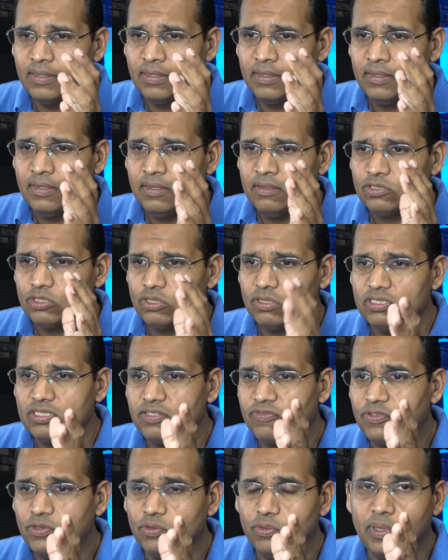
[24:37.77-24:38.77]
So there's a
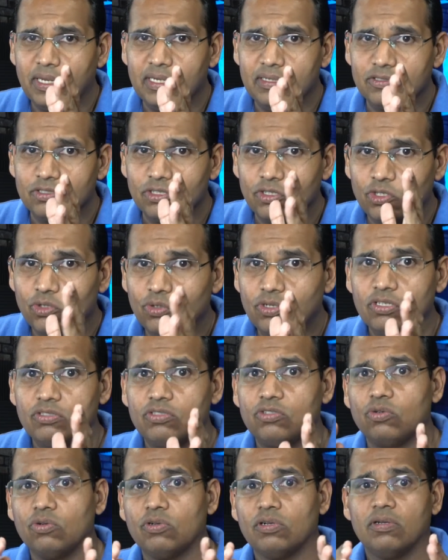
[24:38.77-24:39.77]
few ways. You could
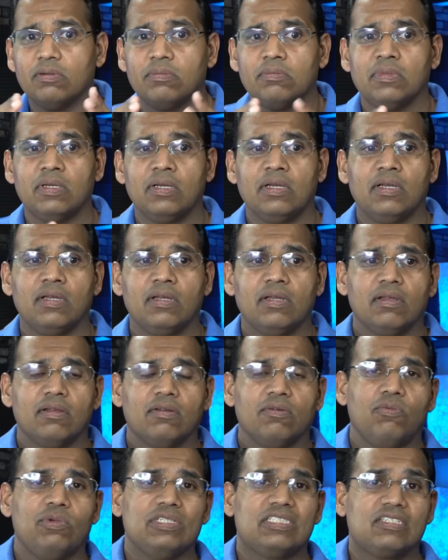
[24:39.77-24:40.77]
do them
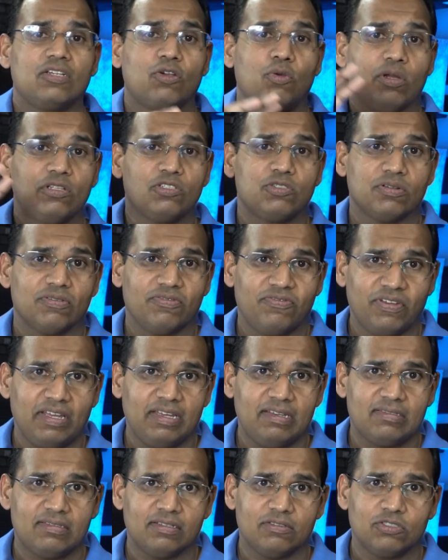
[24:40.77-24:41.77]
with sequential
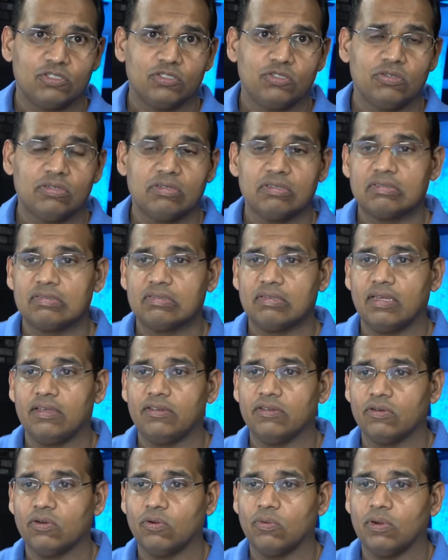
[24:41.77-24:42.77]
phases. So you could say,
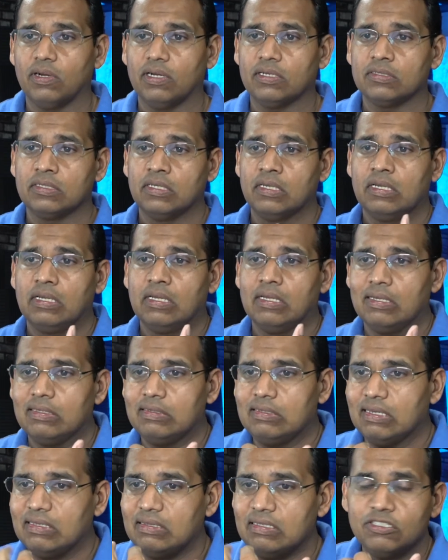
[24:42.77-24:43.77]
you know what,
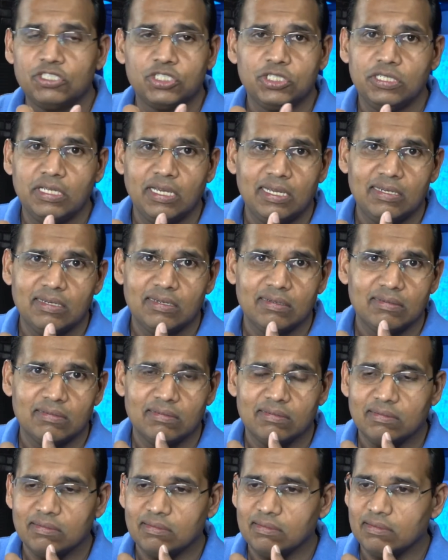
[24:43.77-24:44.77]
the
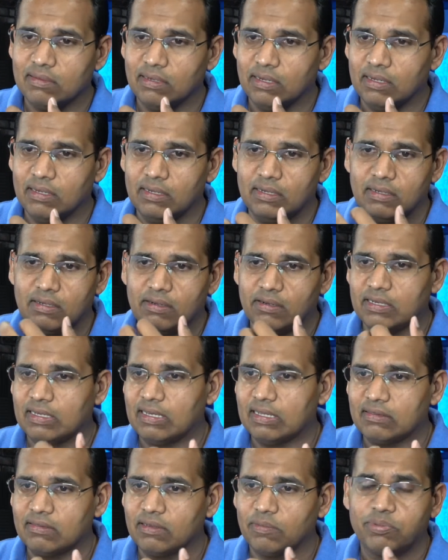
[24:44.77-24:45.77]
initiating or
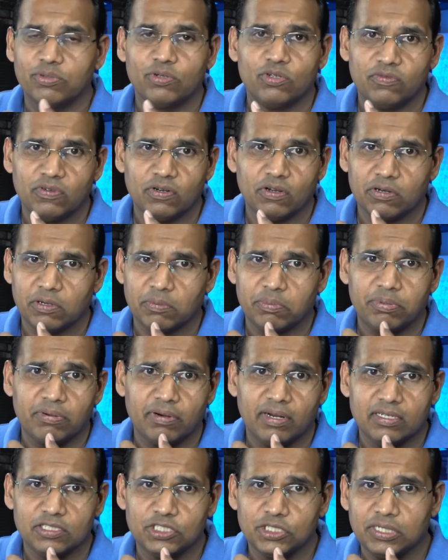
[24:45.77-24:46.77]
getting approval on a
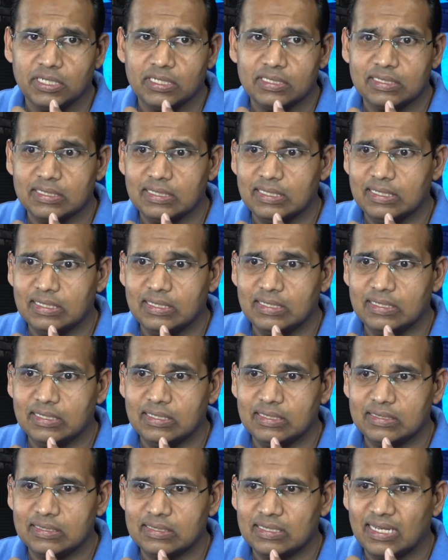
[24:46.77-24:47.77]
project
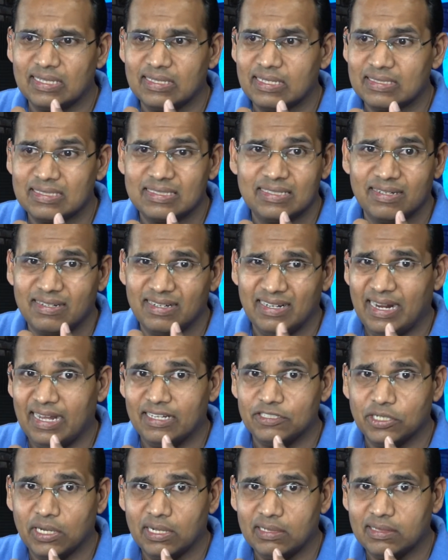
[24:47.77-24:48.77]
is not necessarily an
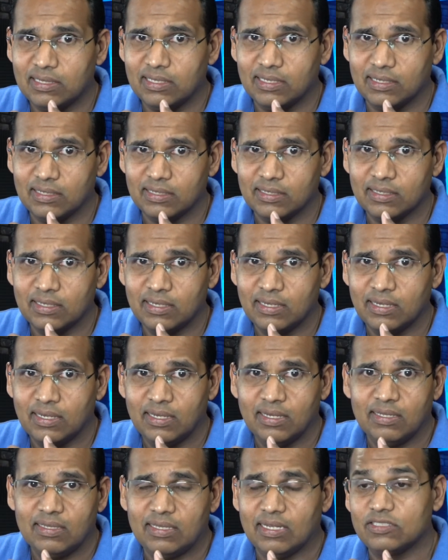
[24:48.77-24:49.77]
agile thing.
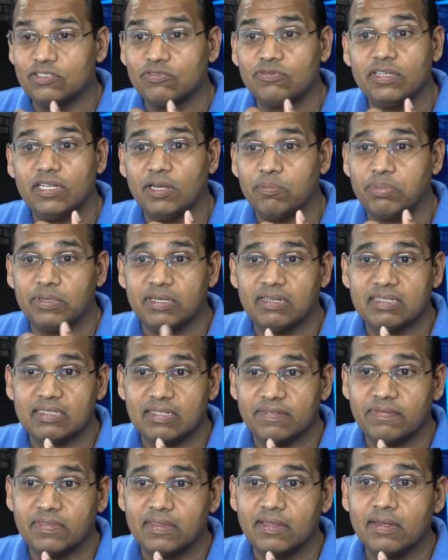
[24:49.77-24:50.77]
That's really a
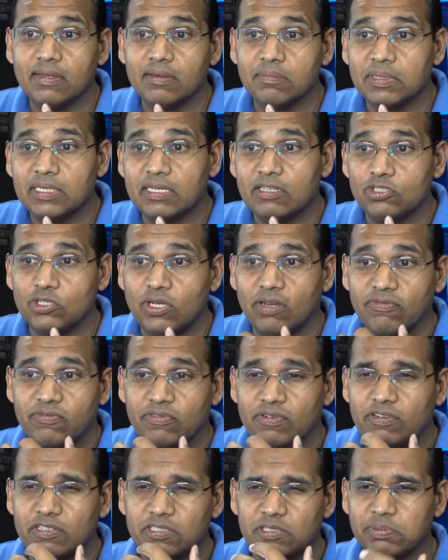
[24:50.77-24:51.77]
predictive thing because you have
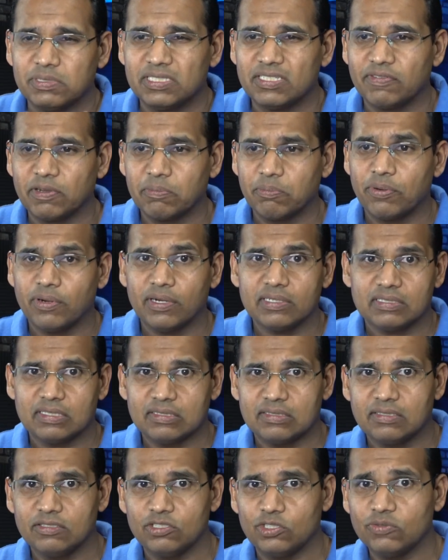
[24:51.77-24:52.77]
very specific
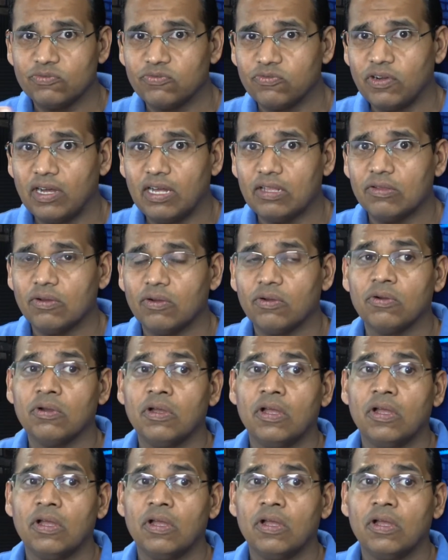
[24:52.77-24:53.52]
processes you follow